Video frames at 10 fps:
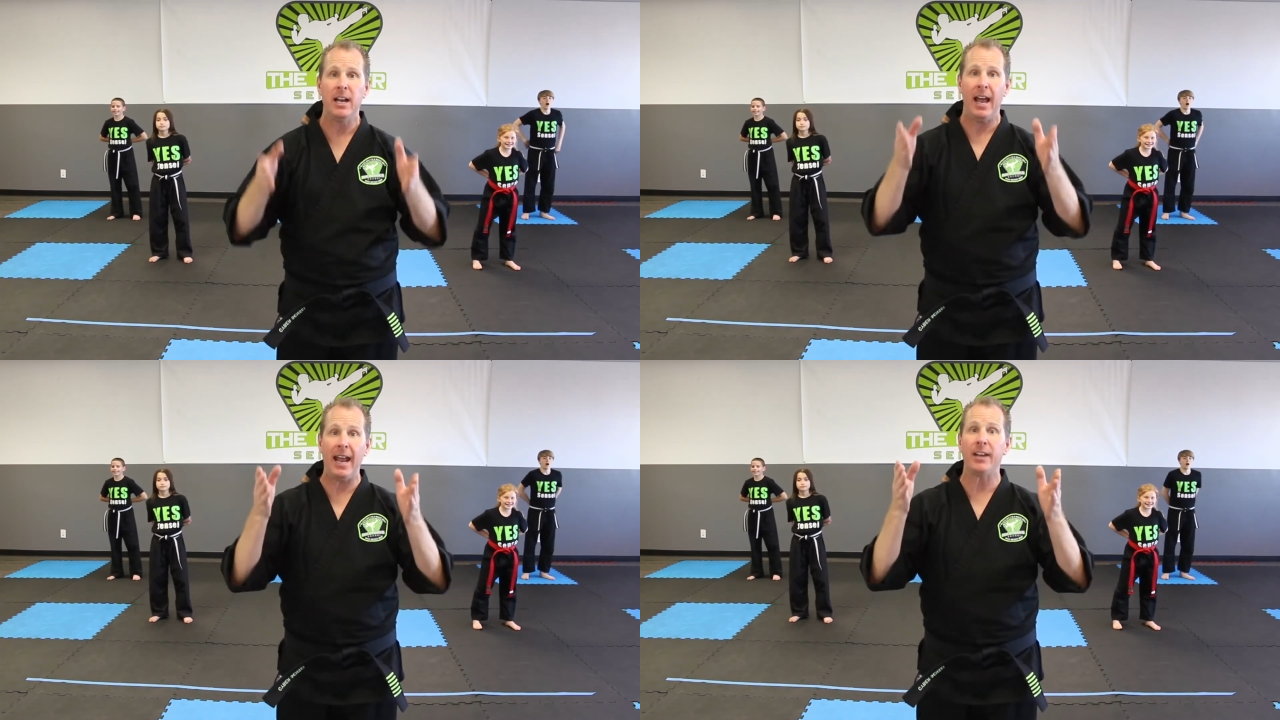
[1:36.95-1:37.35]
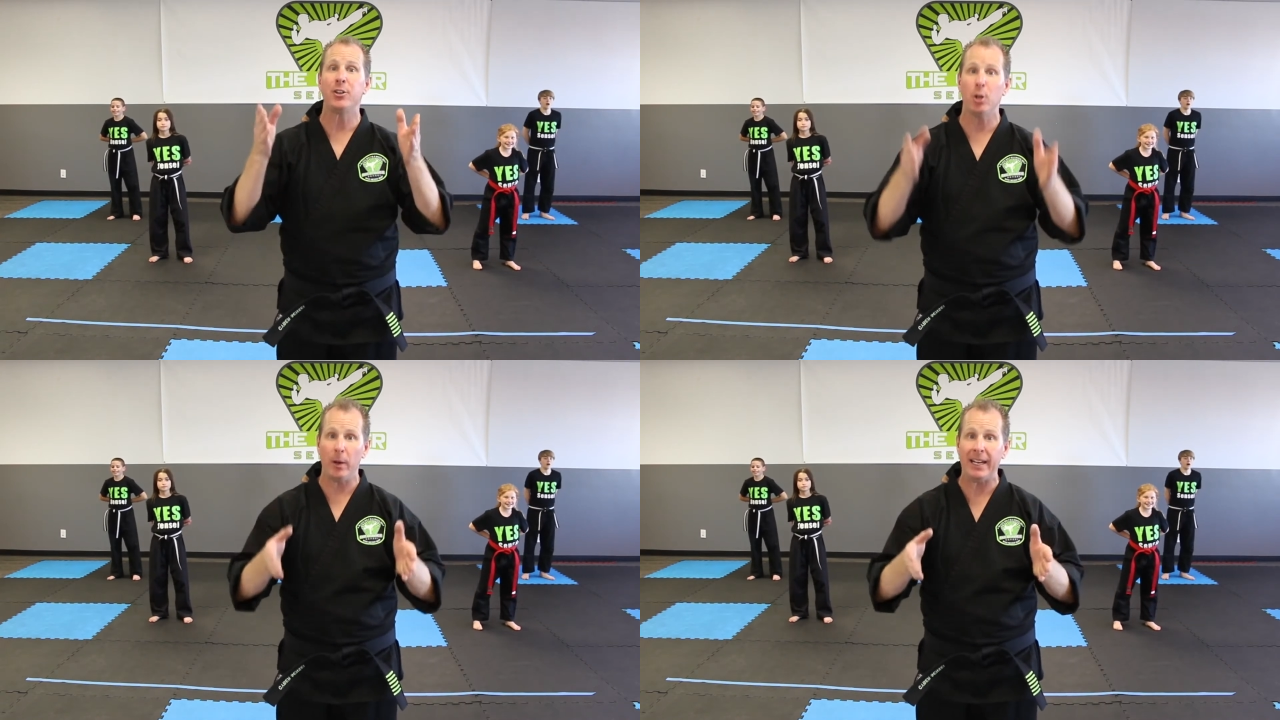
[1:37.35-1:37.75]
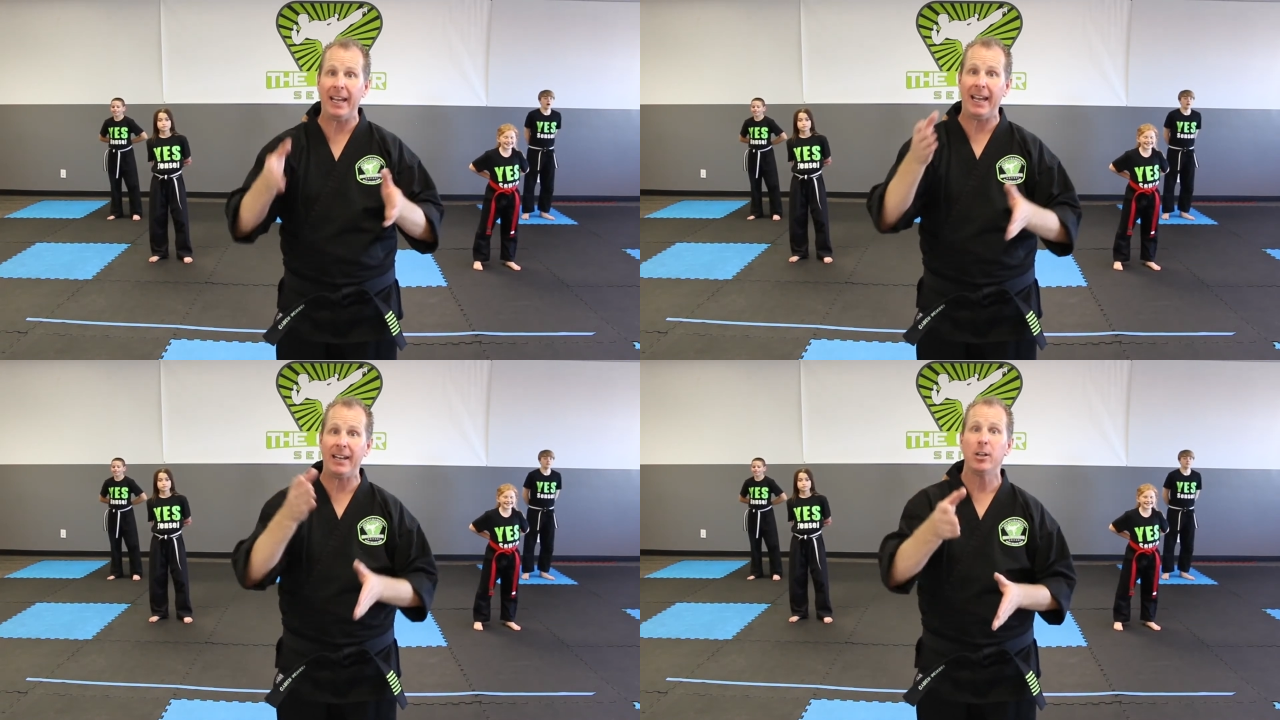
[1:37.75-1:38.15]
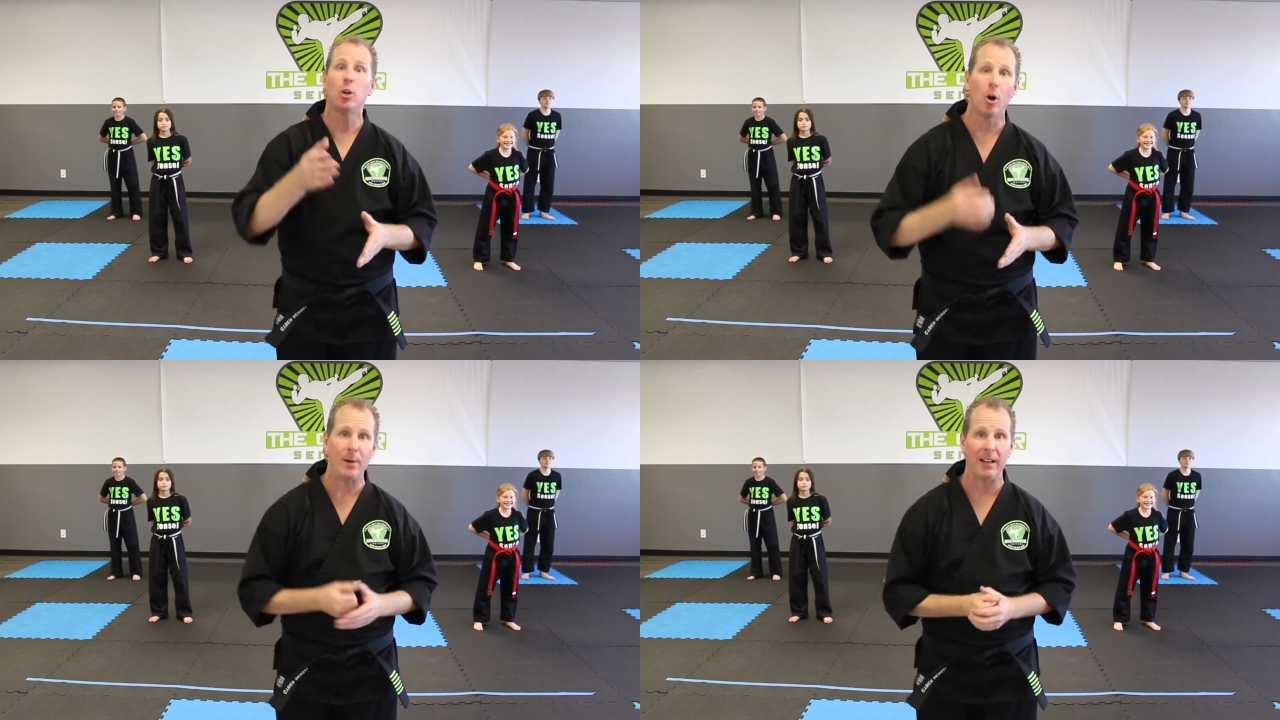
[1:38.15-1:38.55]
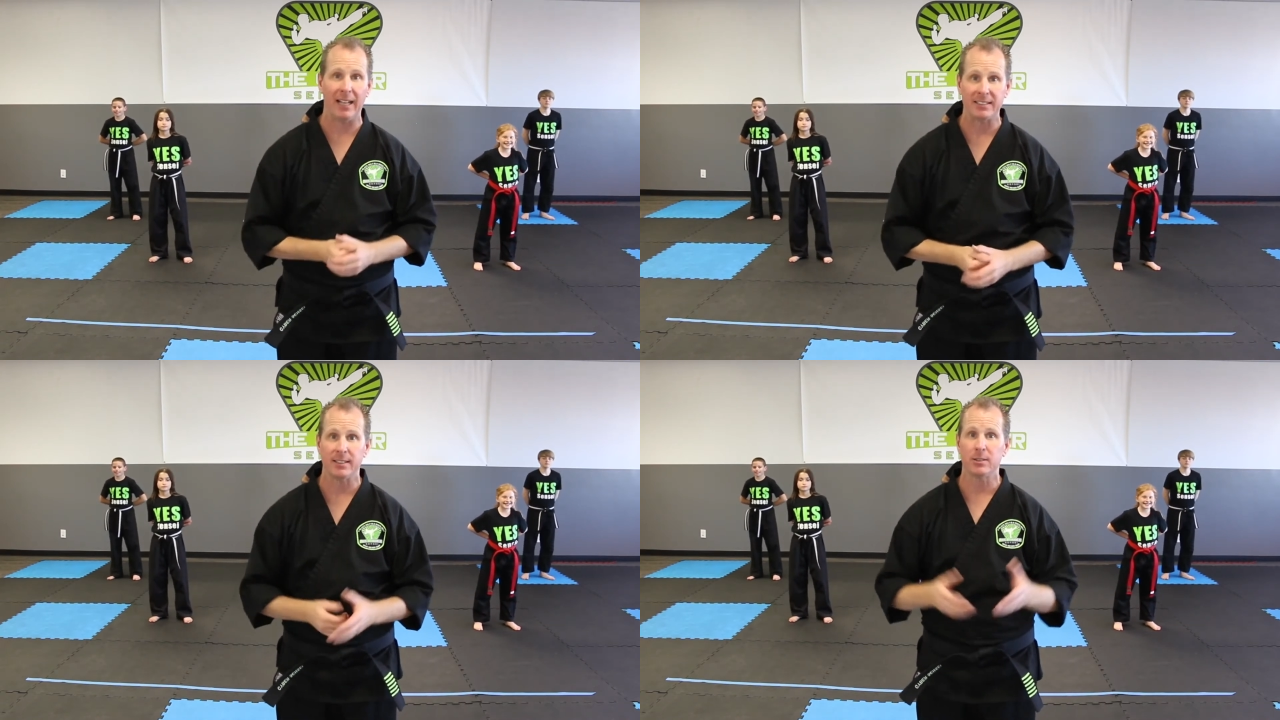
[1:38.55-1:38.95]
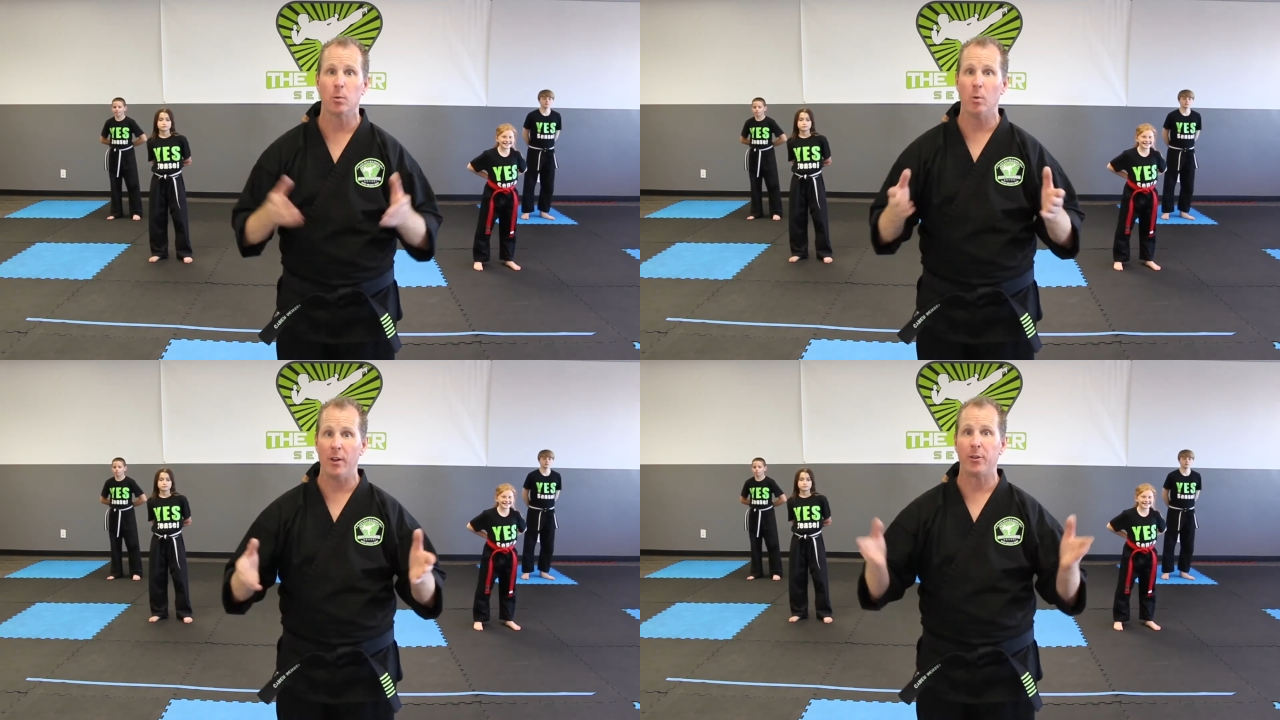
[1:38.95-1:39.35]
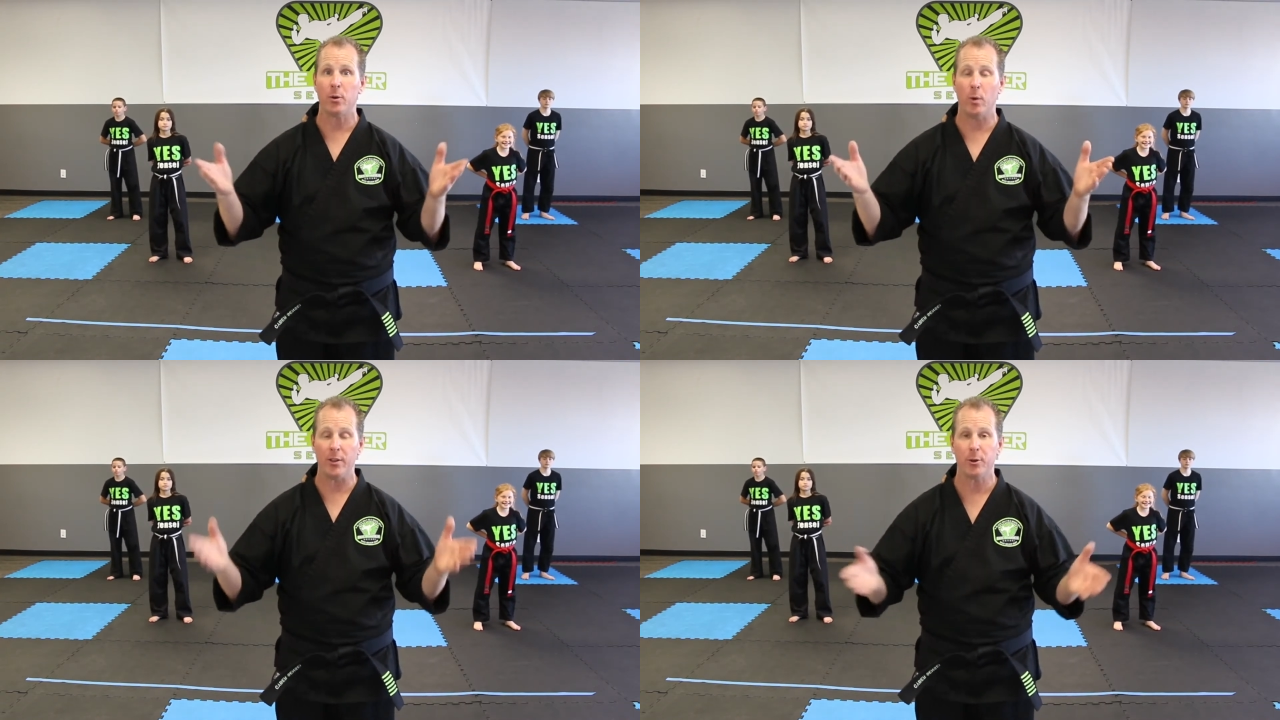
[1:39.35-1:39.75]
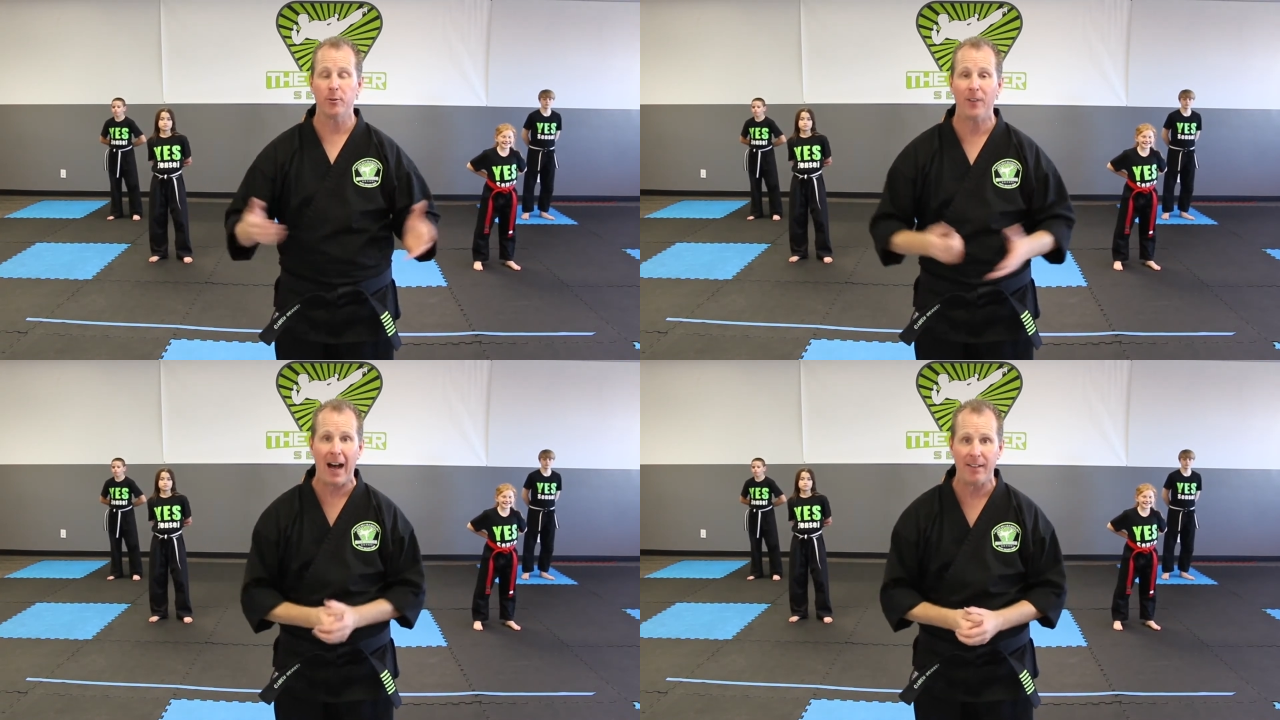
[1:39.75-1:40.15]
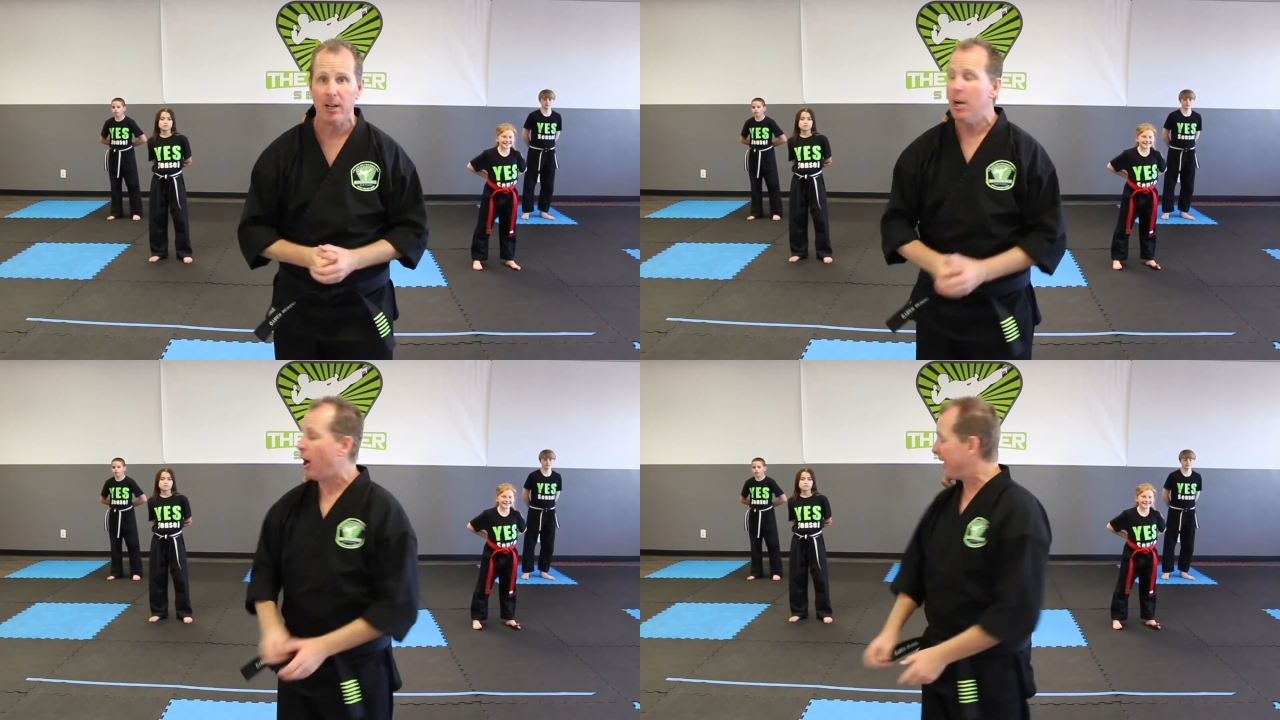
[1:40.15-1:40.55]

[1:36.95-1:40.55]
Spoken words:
and doing in gold belt lessons 1 through 5. Are